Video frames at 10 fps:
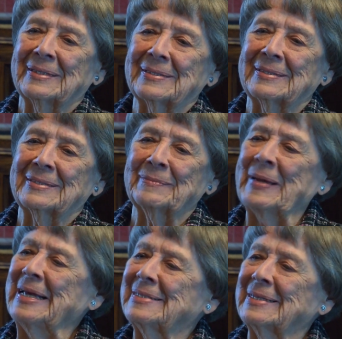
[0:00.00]
Just, it's
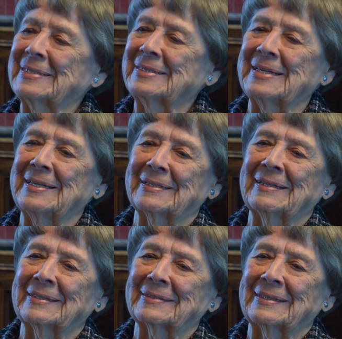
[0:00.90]
amazing to
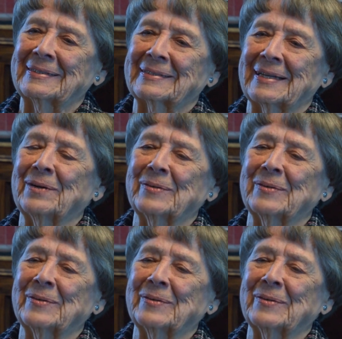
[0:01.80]
see. I